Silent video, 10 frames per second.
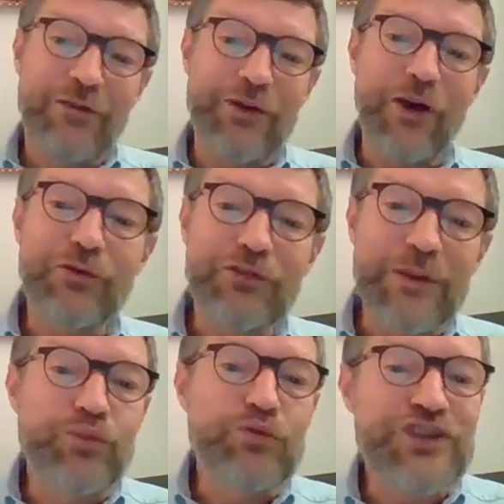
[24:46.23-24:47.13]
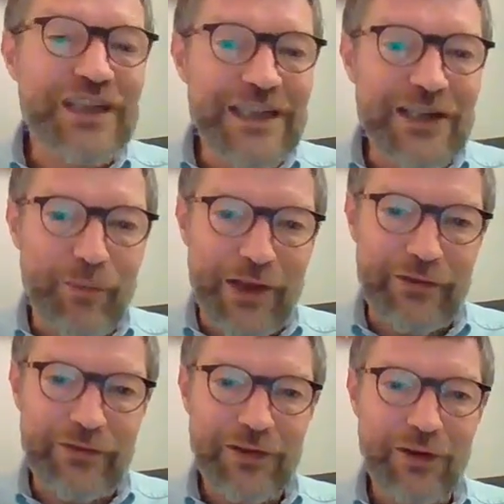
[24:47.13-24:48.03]
We're obviously pushing
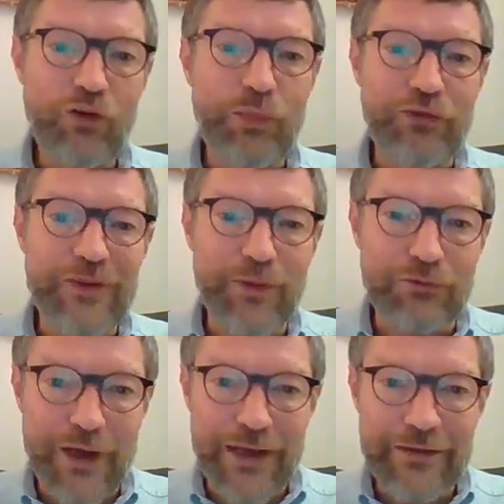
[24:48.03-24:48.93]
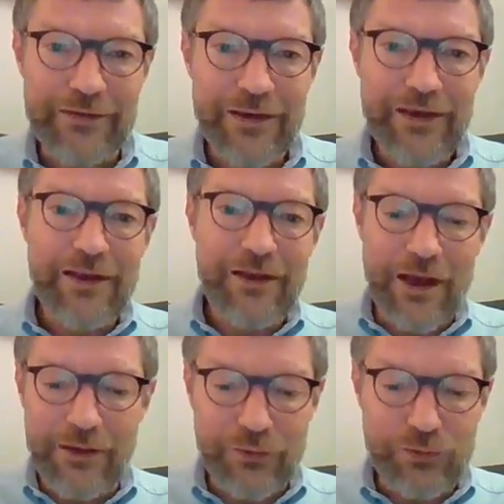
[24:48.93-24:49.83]
e-commerce, all possible ways
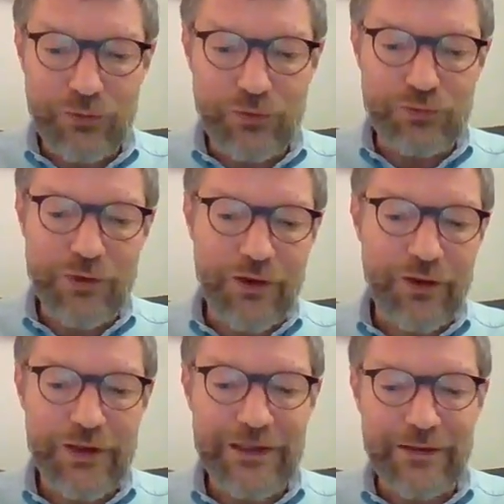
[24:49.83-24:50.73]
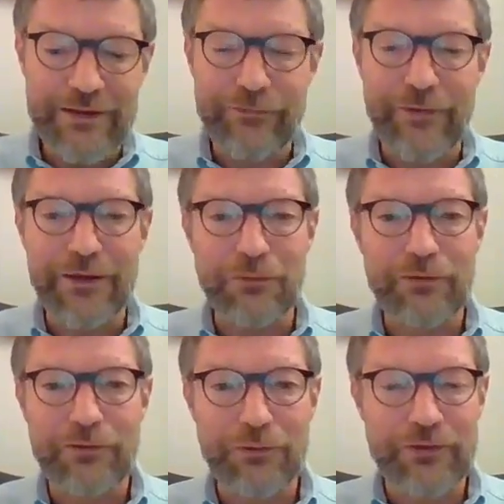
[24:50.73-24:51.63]
to intensify
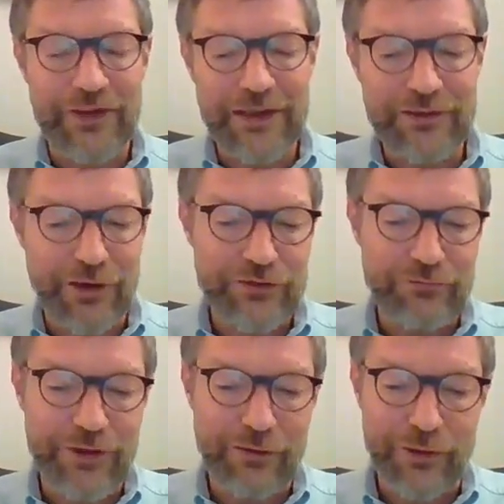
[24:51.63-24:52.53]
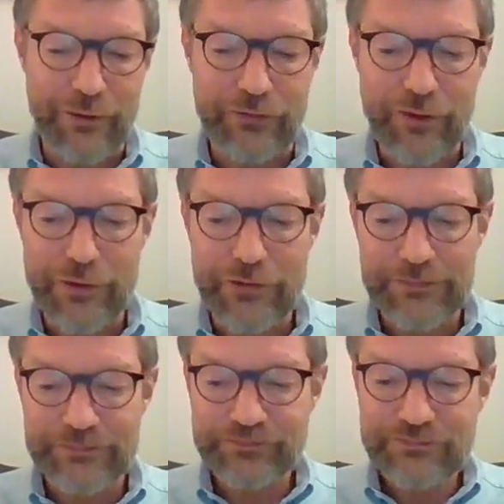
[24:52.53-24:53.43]
also the interaction with our customers.